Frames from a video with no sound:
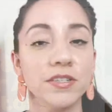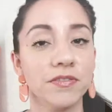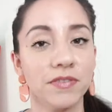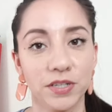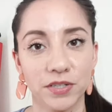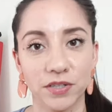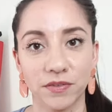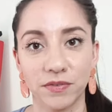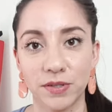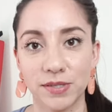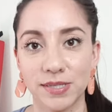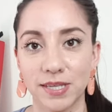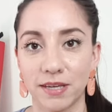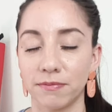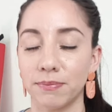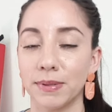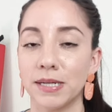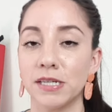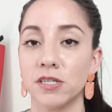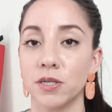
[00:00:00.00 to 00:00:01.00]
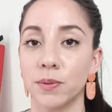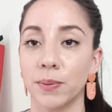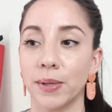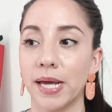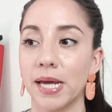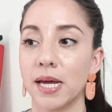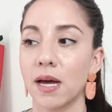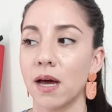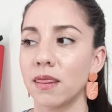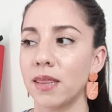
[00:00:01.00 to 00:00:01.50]
of interviews they've been
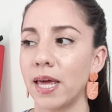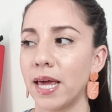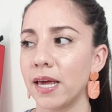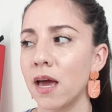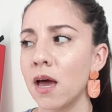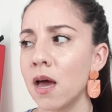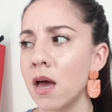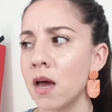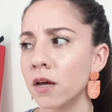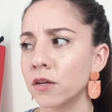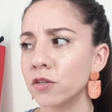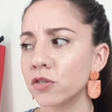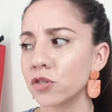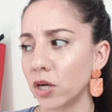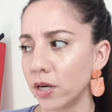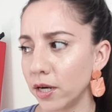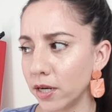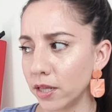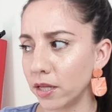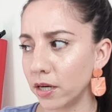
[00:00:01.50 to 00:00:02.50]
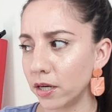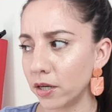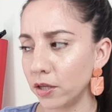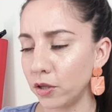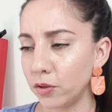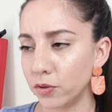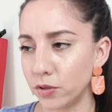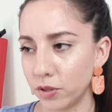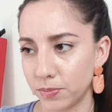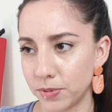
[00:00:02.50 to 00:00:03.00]
doing. They started their
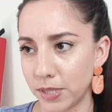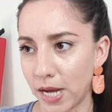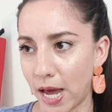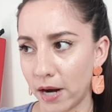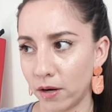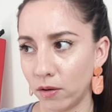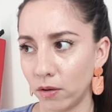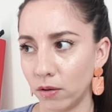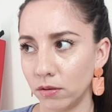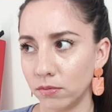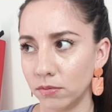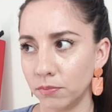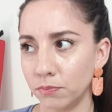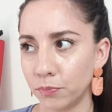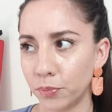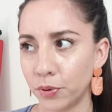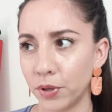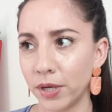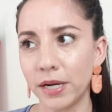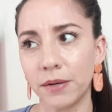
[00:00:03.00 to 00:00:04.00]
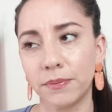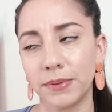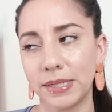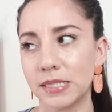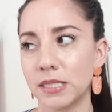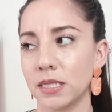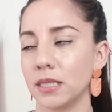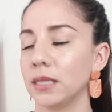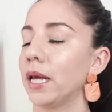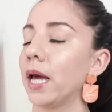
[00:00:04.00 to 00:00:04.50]
YouTube channel pretty
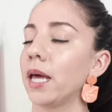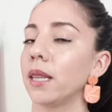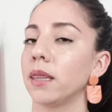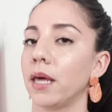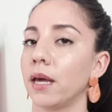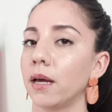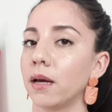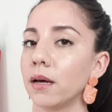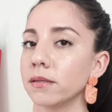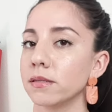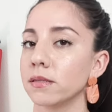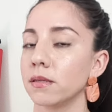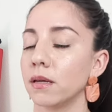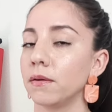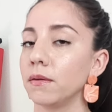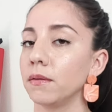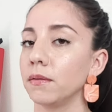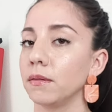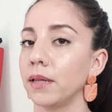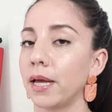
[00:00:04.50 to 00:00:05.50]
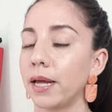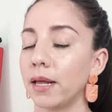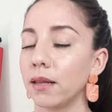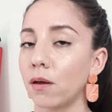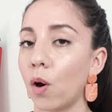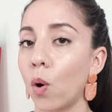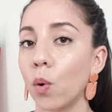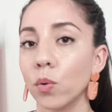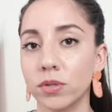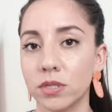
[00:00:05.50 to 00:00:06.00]
recently, I think, because the
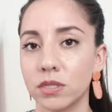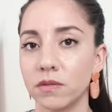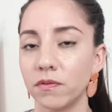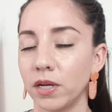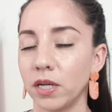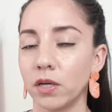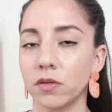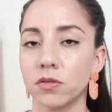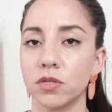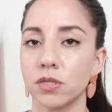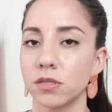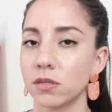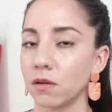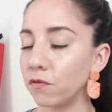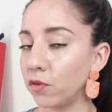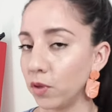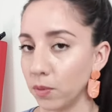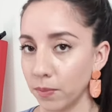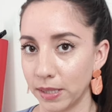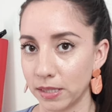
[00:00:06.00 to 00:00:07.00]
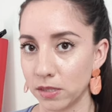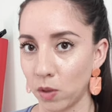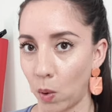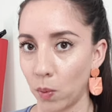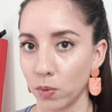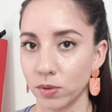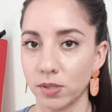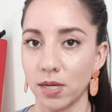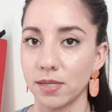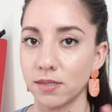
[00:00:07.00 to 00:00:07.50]
the oldest video is just a few months
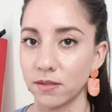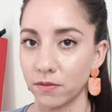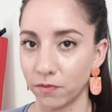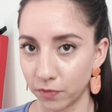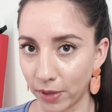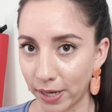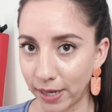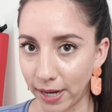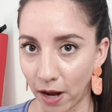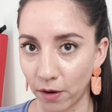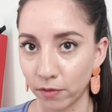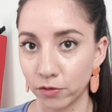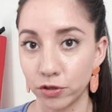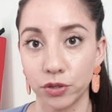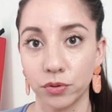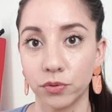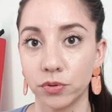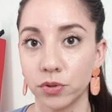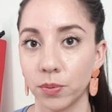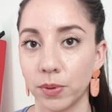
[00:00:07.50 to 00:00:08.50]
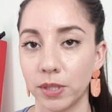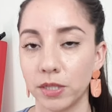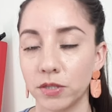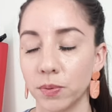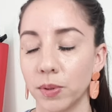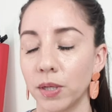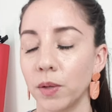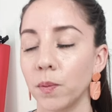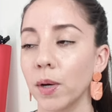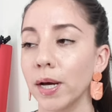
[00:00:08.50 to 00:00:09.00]
old as of right now, June
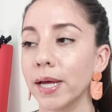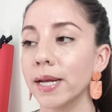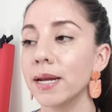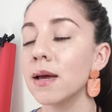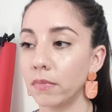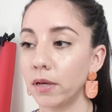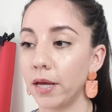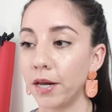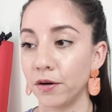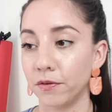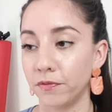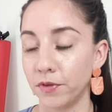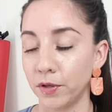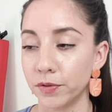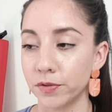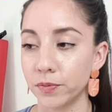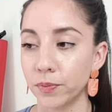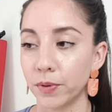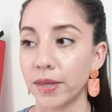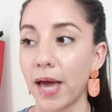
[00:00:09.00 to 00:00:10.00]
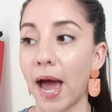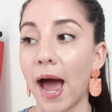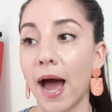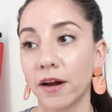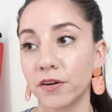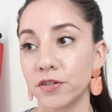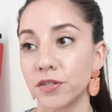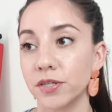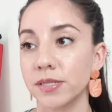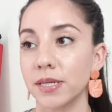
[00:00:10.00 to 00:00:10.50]
2021. Interviews with
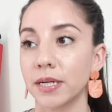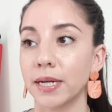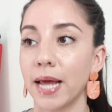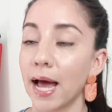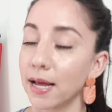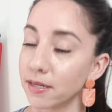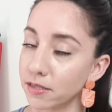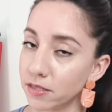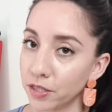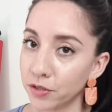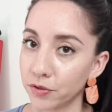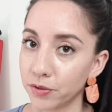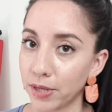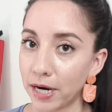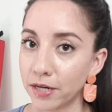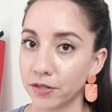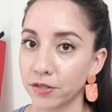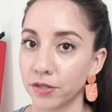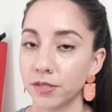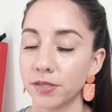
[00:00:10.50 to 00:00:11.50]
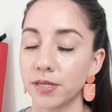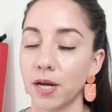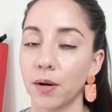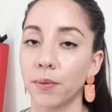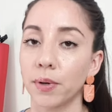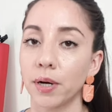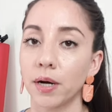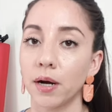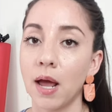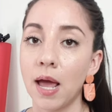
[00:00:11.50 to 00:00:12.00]
actors and casting directors that
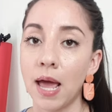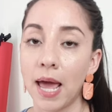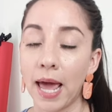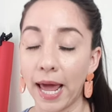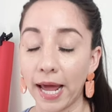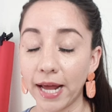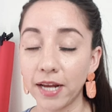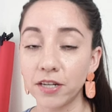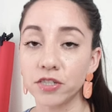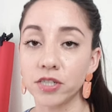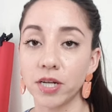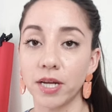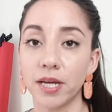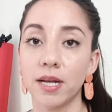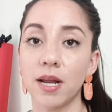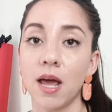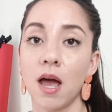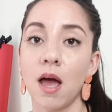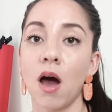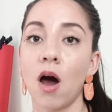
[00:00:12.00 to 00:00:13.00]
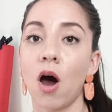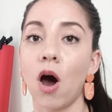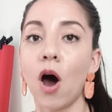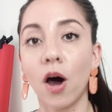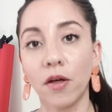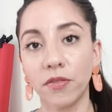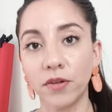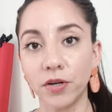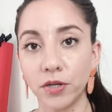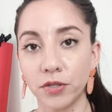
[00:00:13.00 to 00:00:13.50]
were Asian
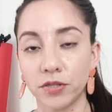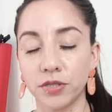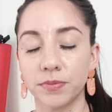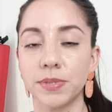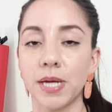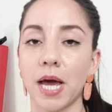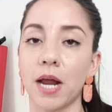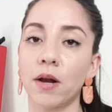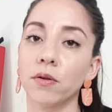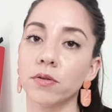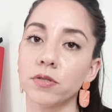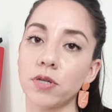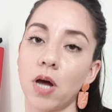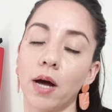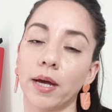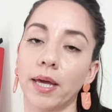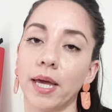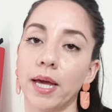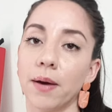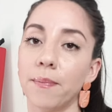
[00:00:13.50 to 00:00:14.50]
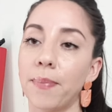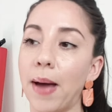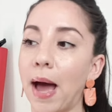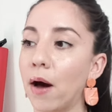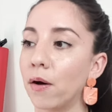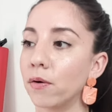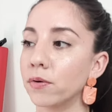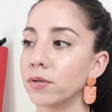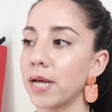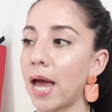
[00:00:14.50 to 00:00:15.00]
on their YouTube channel talking
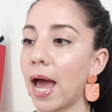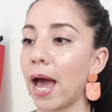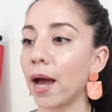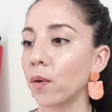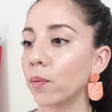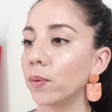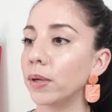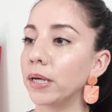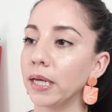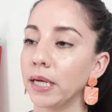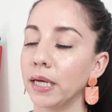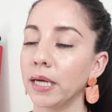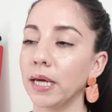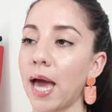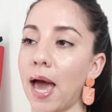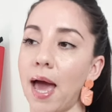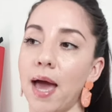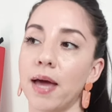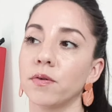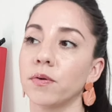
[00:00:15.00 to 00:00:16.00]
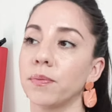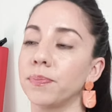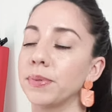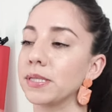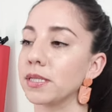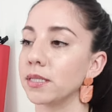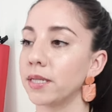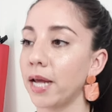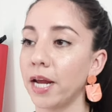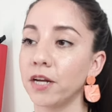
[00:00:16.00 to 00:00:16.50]
about equity and
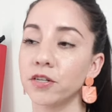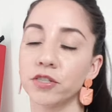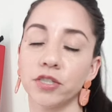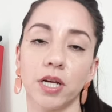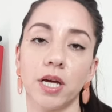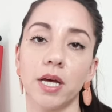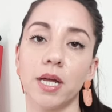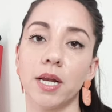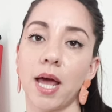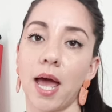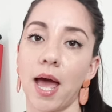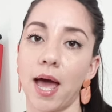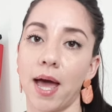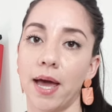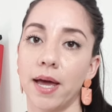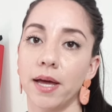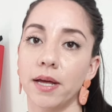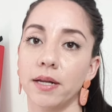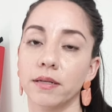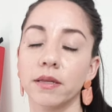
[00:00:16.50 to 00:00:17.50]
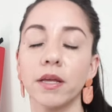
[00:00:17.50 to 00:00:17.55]
representation and